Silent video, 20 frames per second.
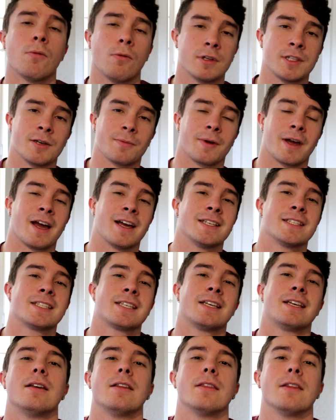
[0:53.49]
What's up,
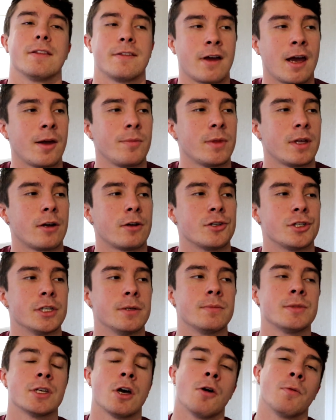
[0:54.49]
guys? The time that our
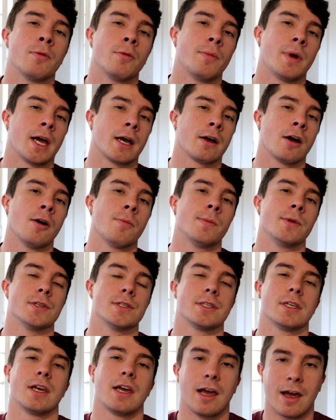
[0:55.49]
gyms open back up
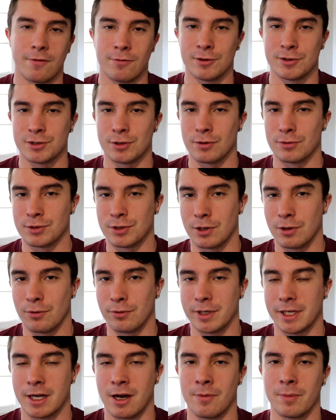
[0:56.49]
is ever so
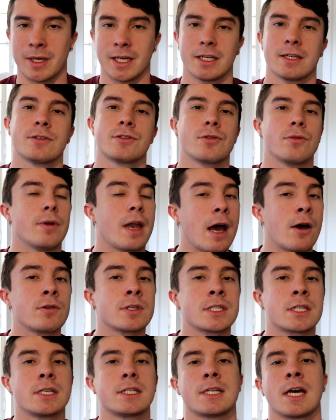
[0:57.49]
slowly coming, so now
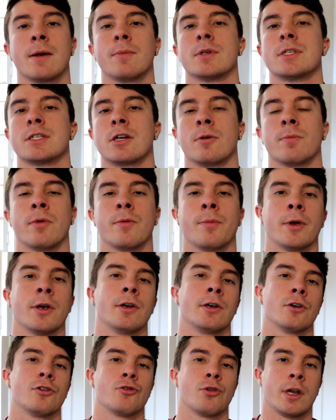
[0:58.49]
is a good time to start
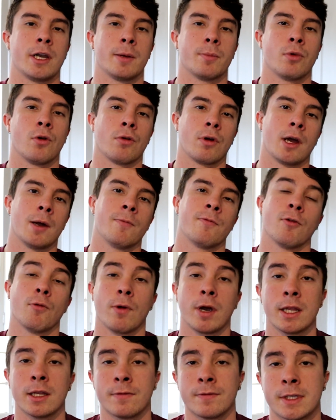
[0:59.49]
preparing your training program for
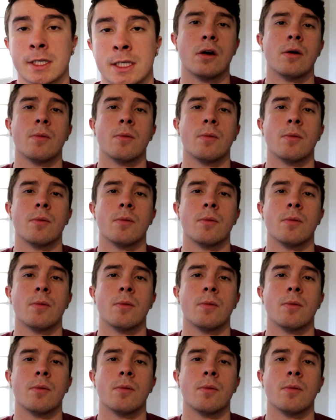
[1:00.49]
weightlifting.